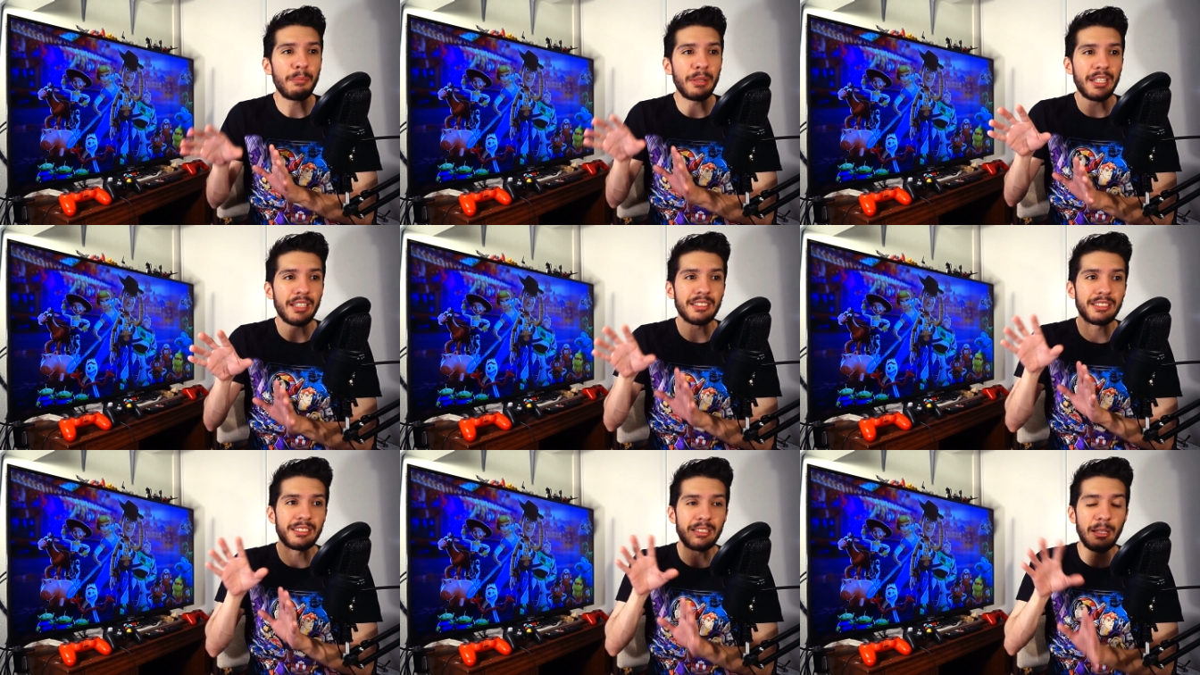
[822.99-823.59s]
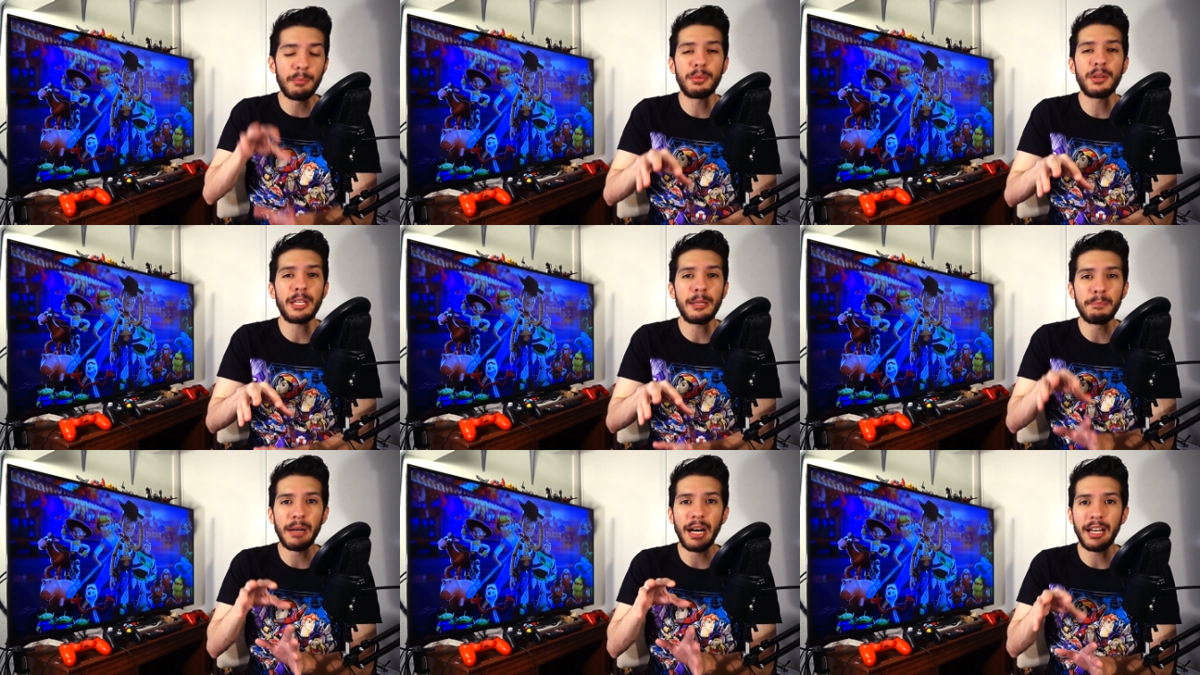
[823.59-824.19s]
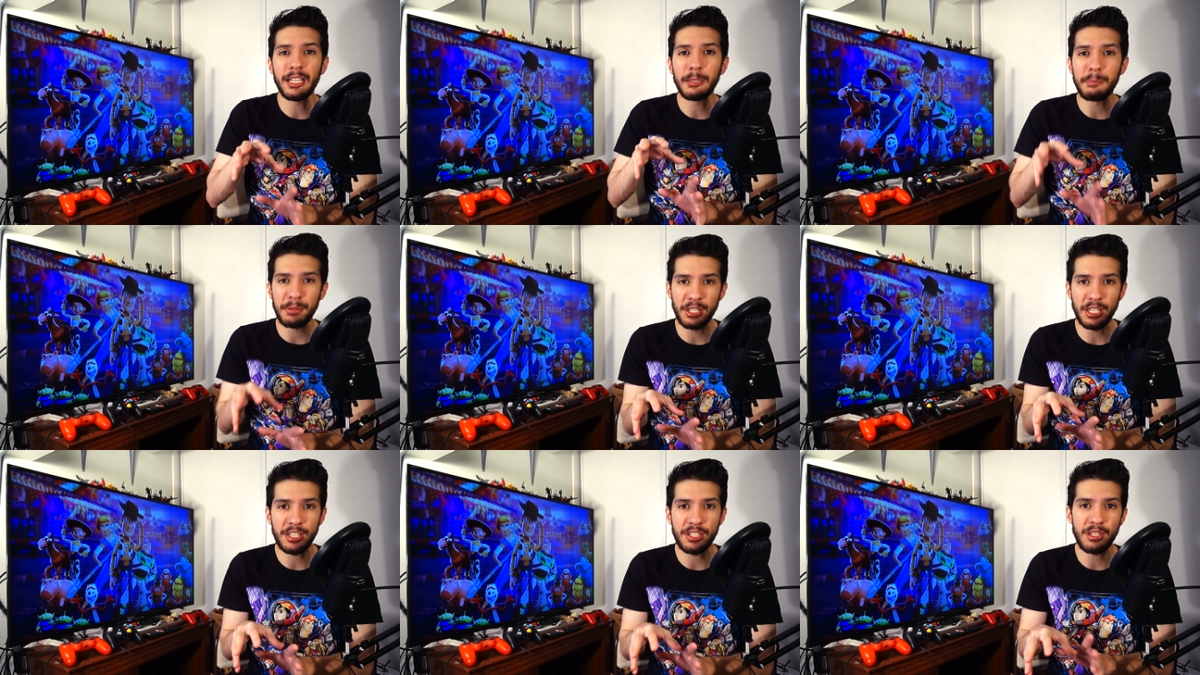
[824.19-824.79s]
because somebody behind the
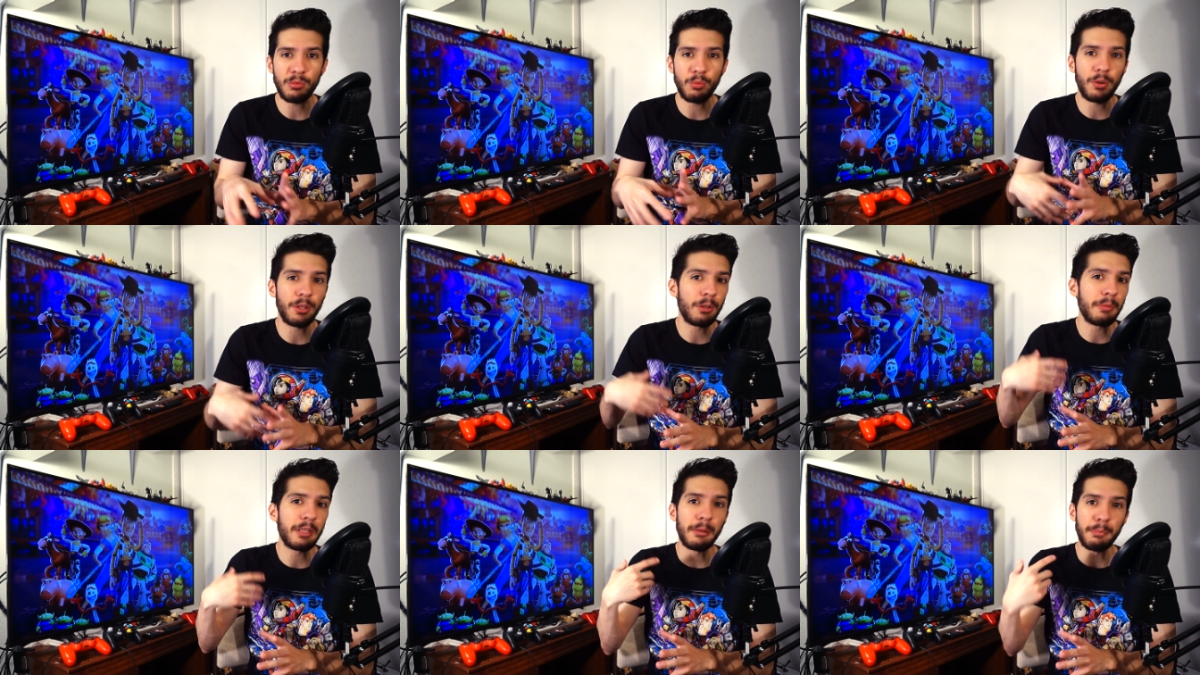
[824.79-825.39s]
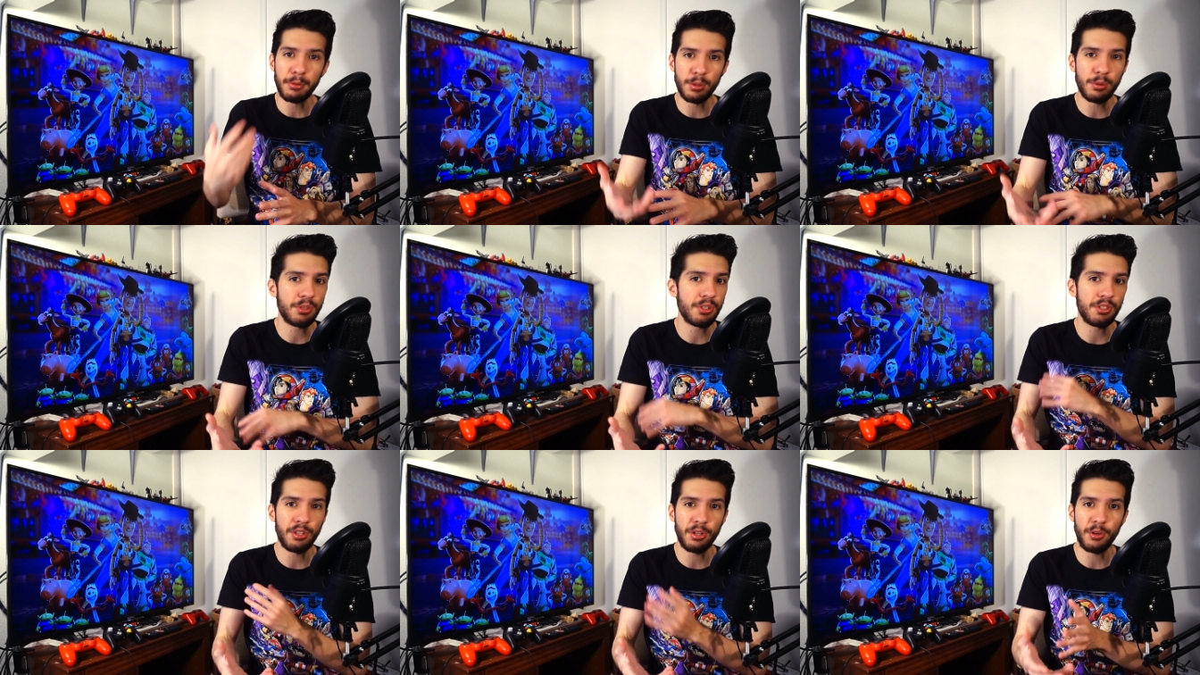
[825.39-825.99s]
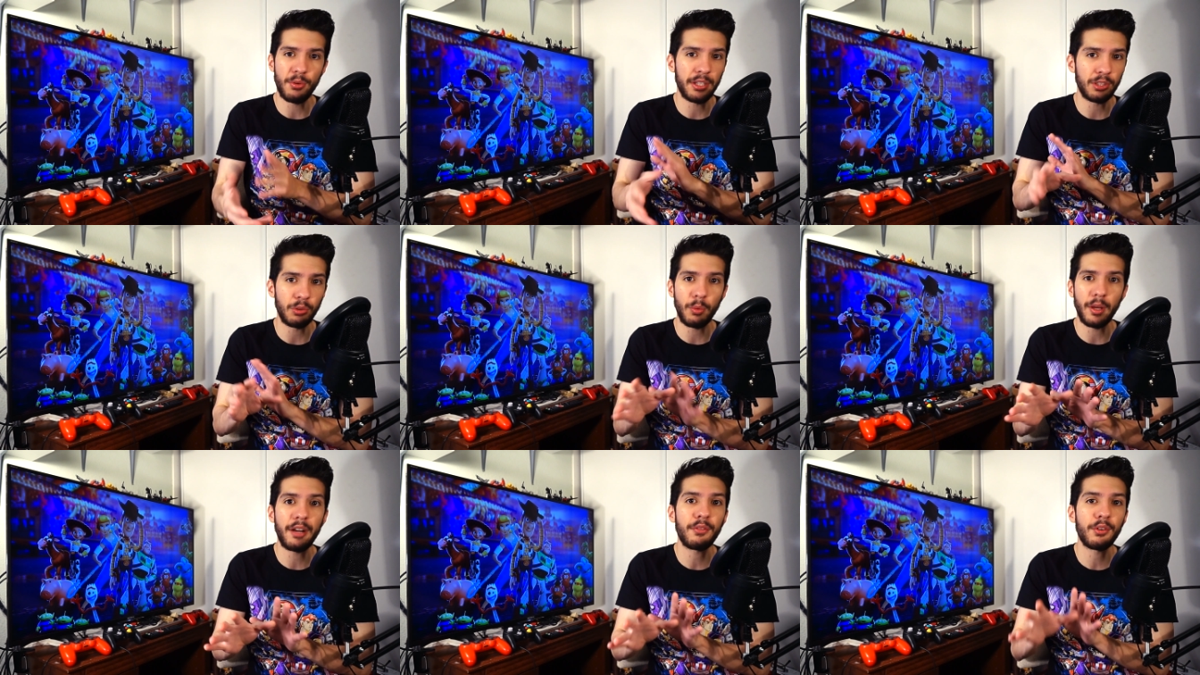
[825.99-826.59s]
production, whether it be the producers, the director,
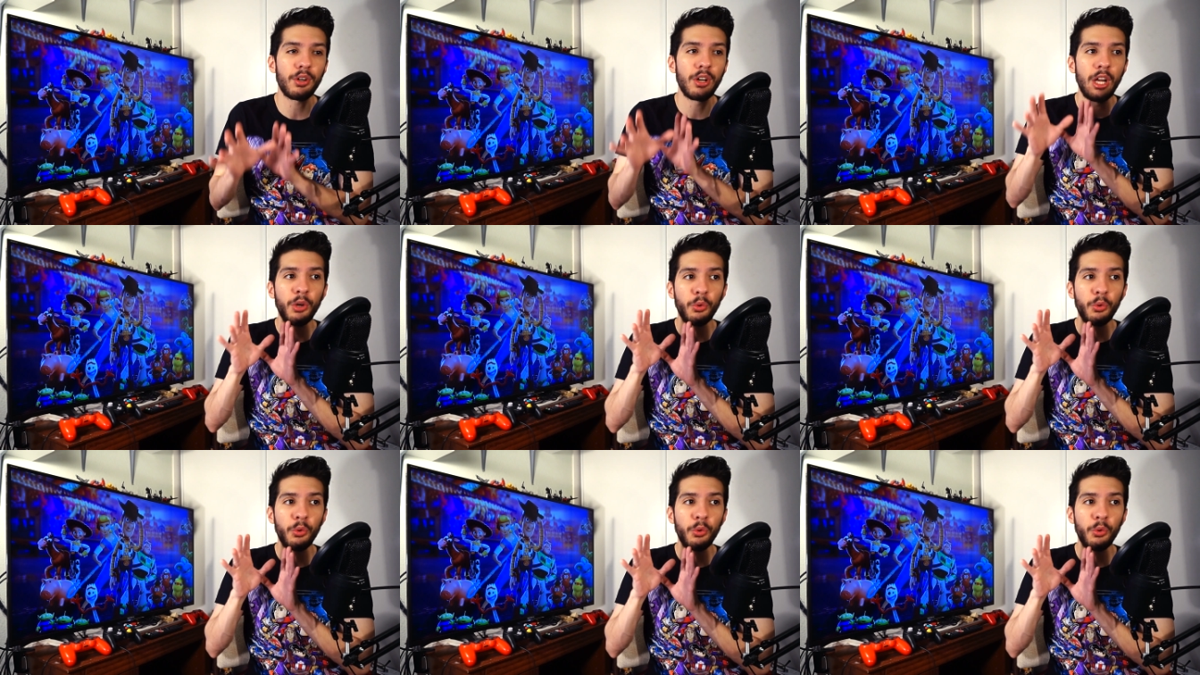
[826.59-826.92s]
whatever,